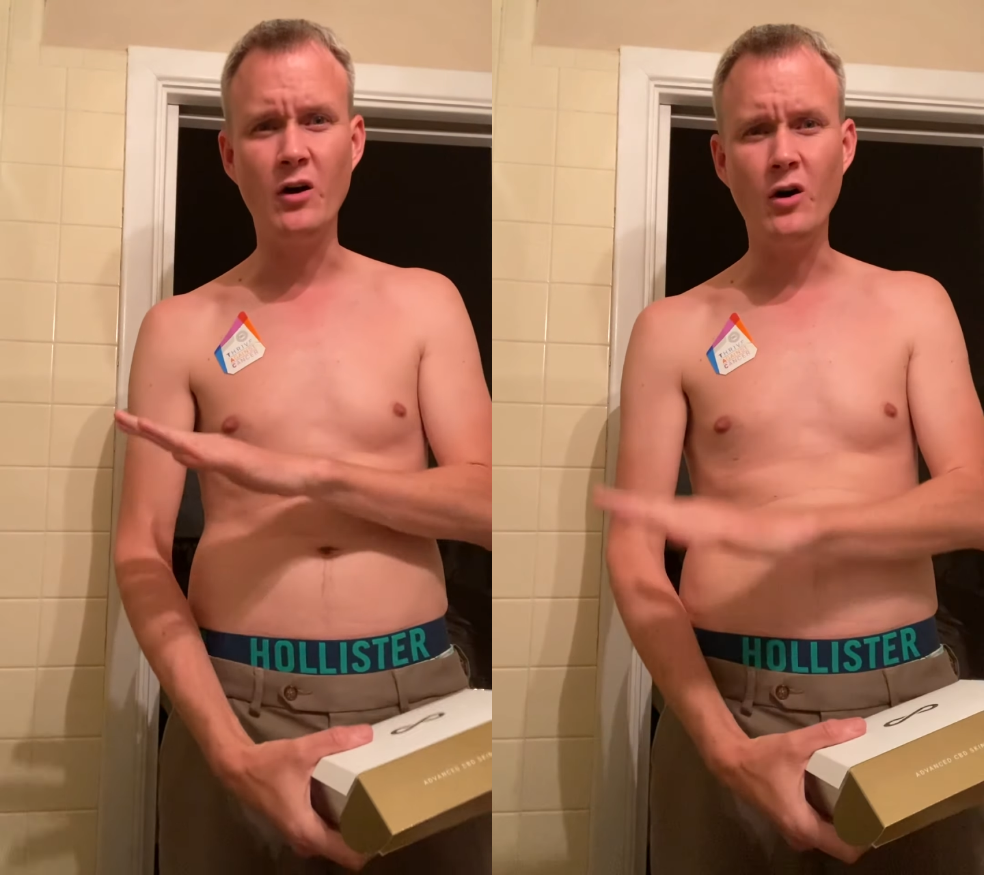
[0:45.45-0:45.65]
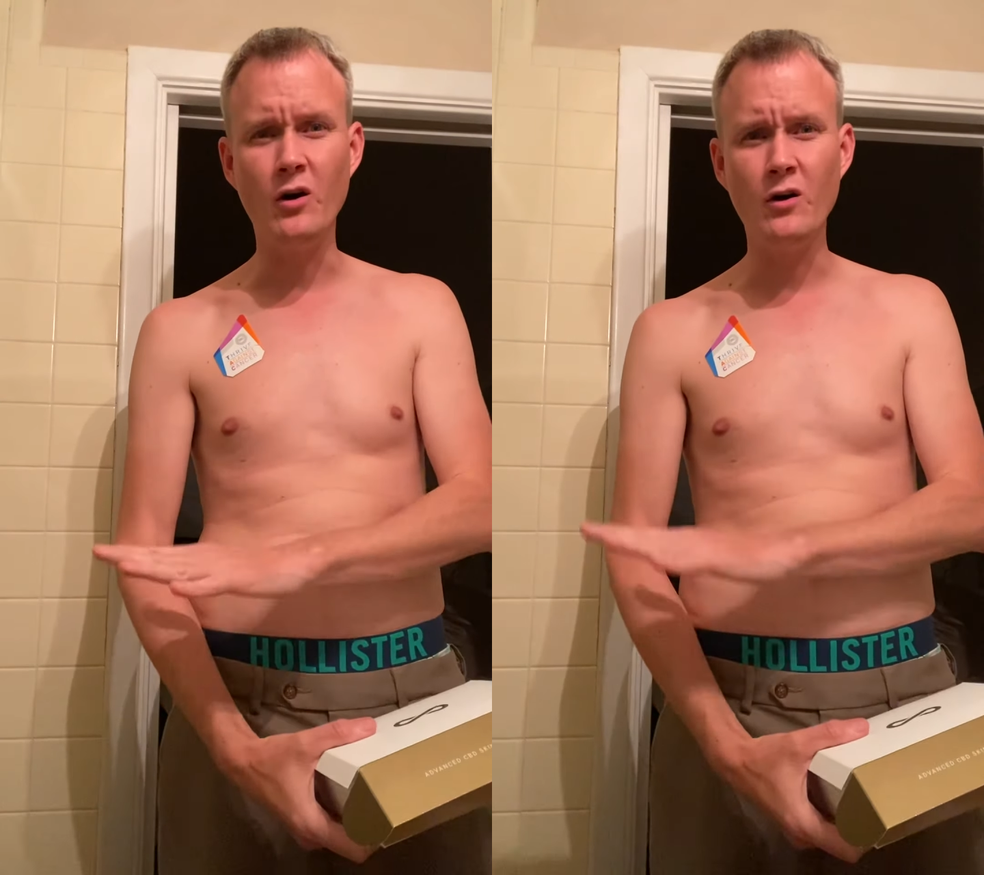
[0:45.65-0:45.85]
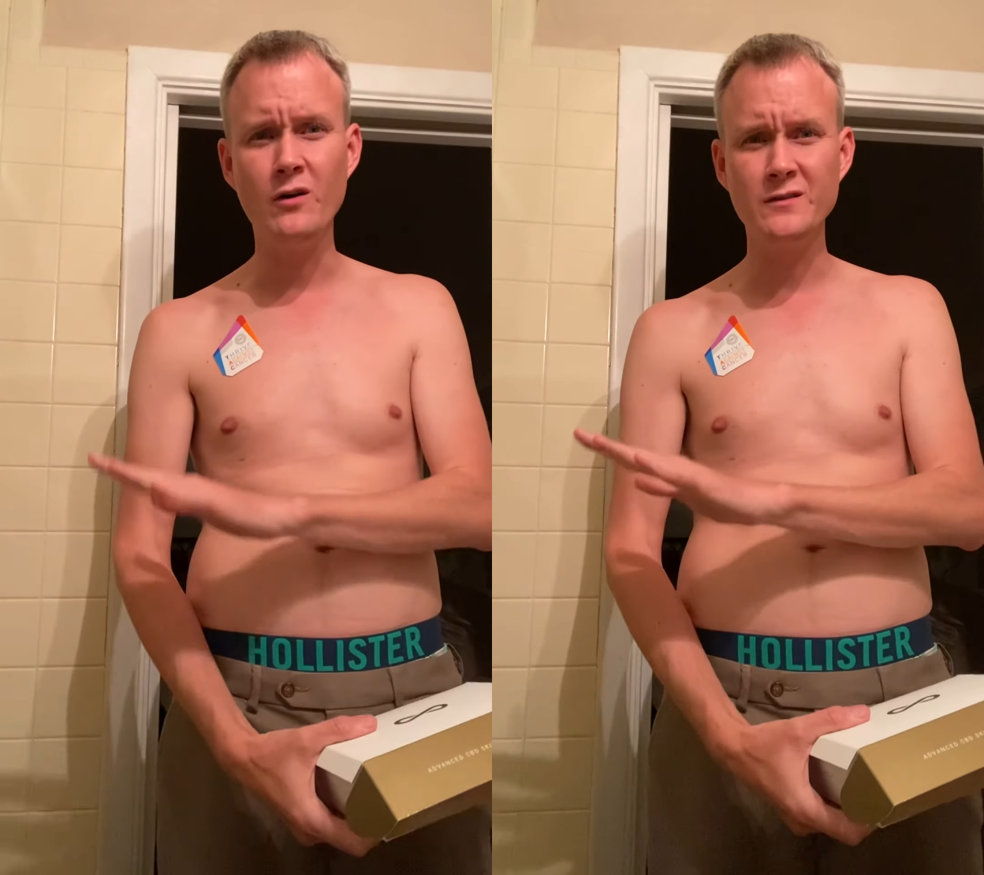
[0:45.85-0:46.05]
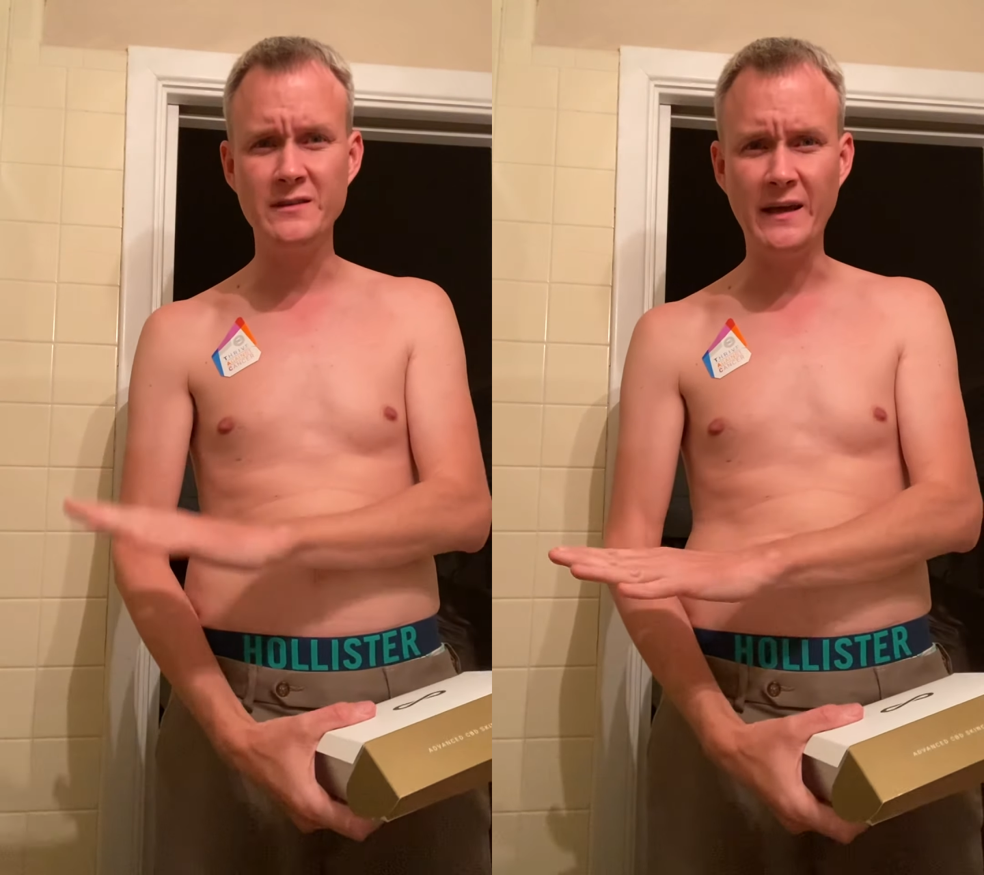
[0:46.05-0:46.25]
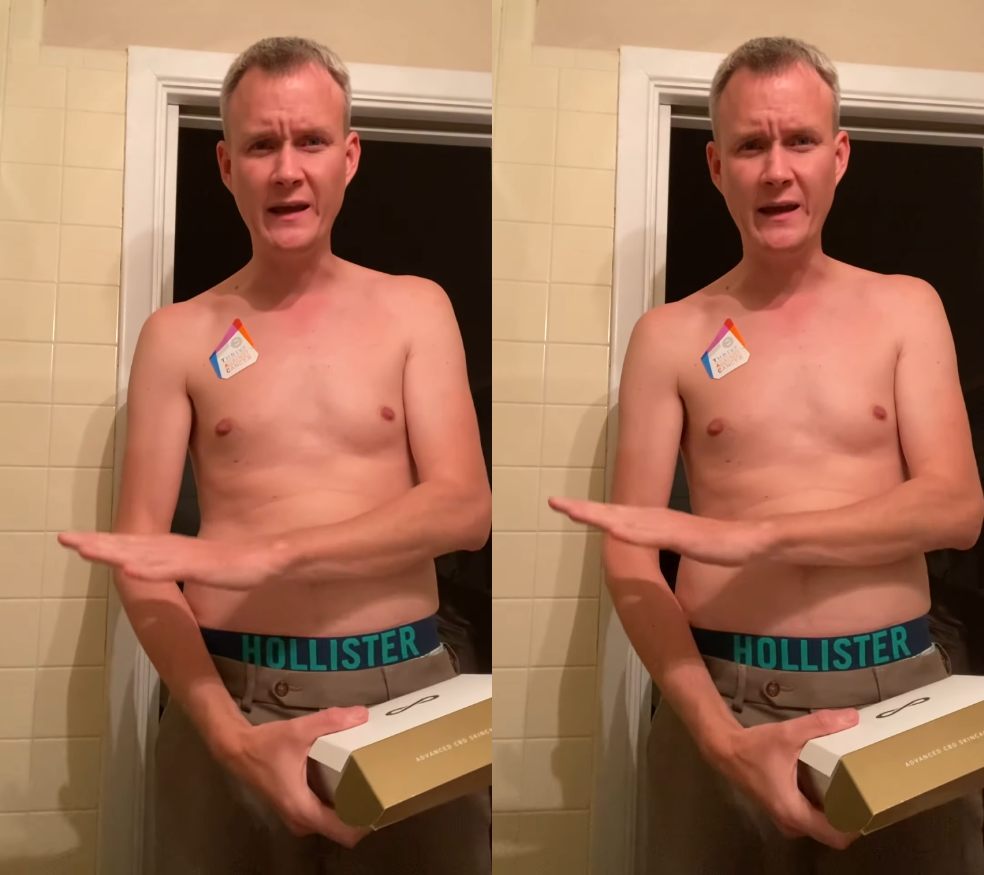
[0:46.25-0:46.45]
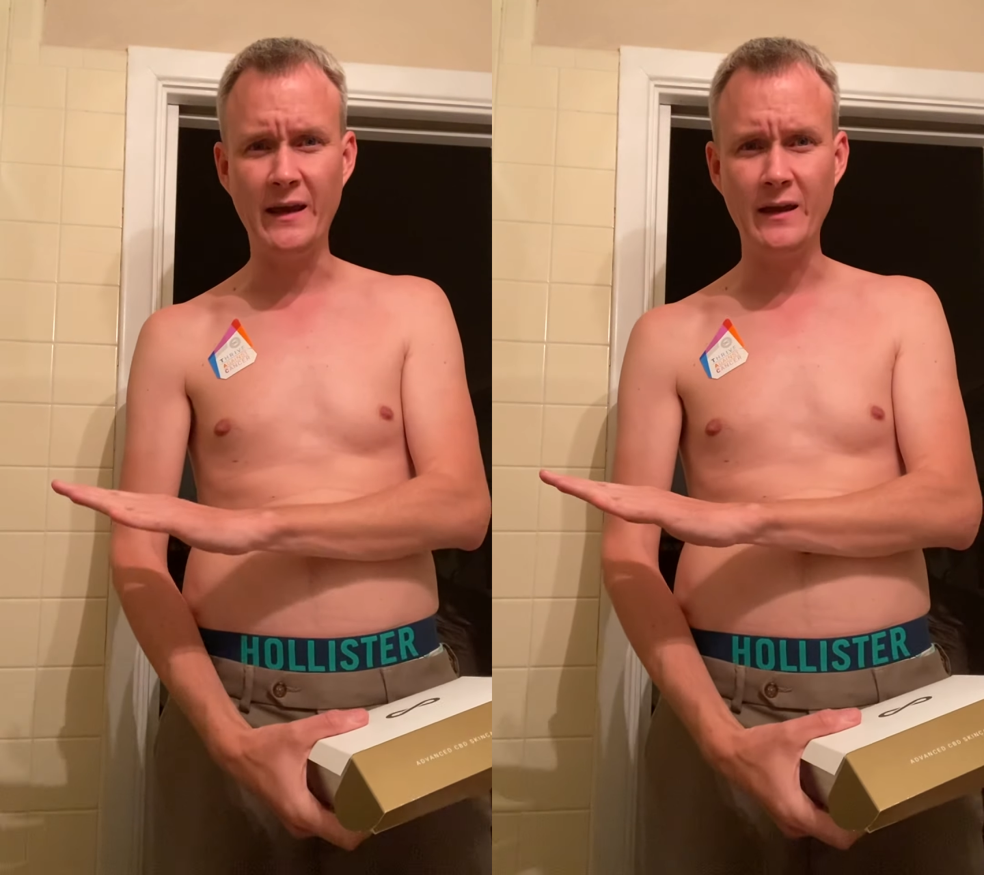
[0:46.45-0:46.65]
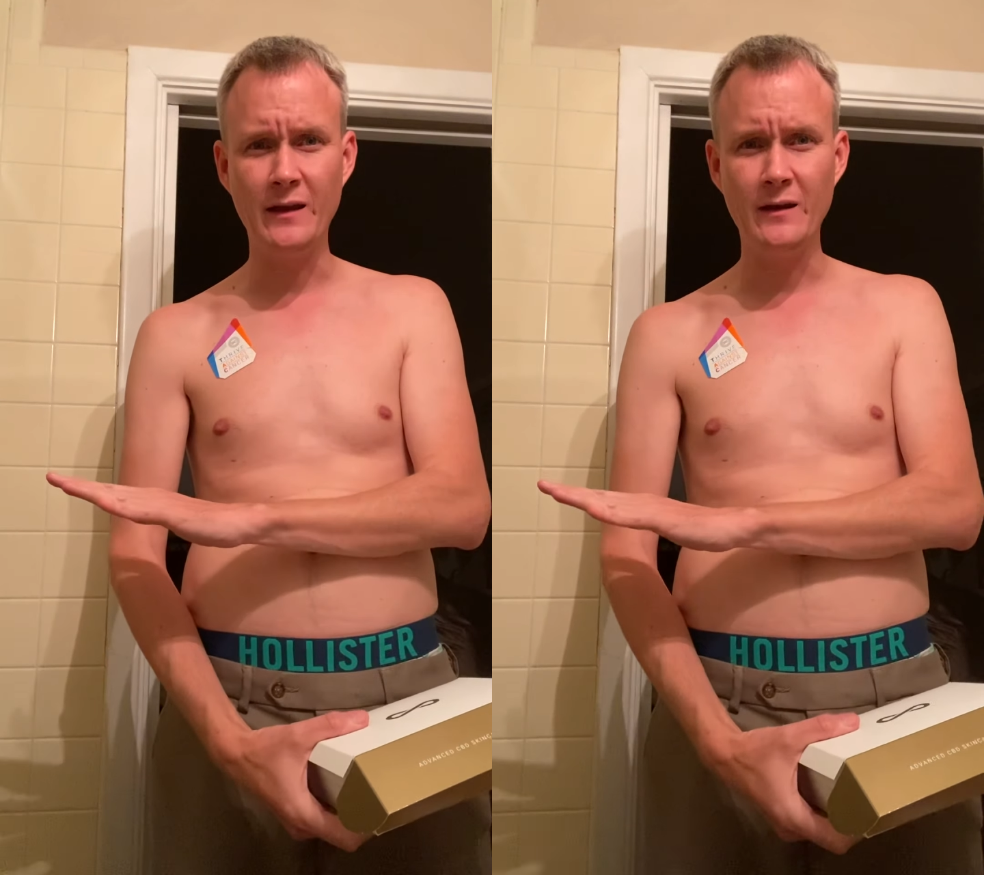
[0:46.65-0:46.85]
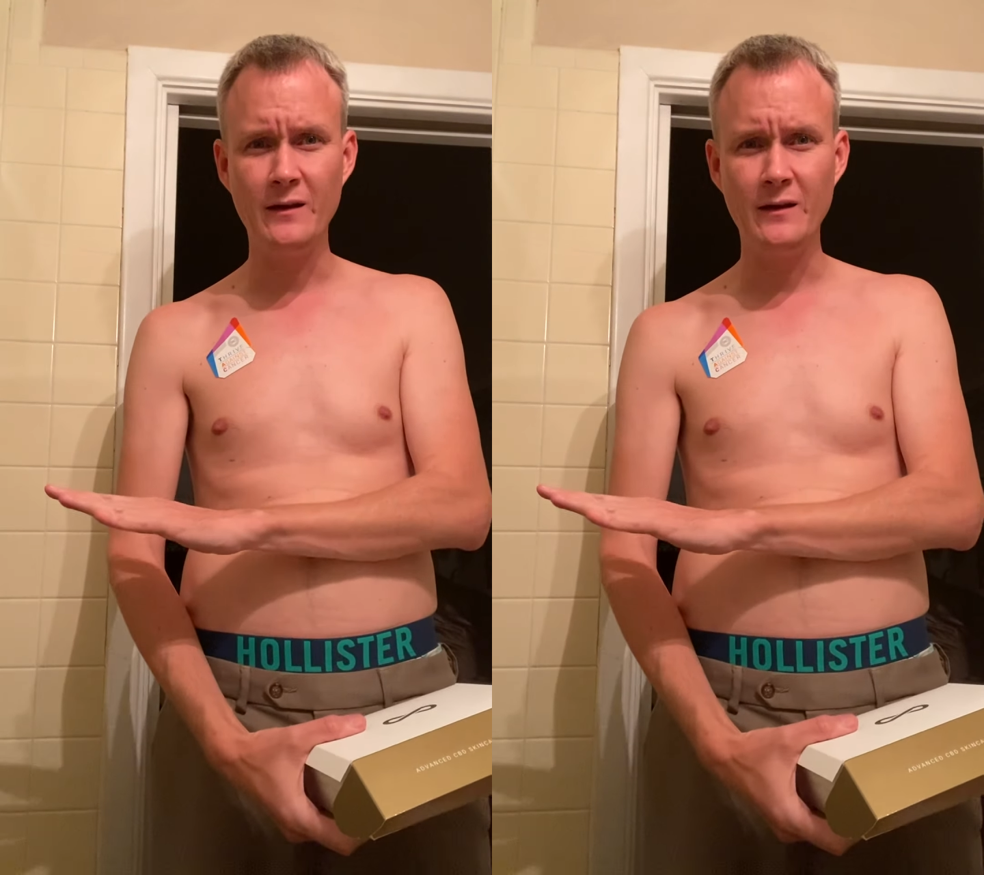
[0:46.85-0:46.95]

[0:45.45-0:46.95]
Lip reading: all day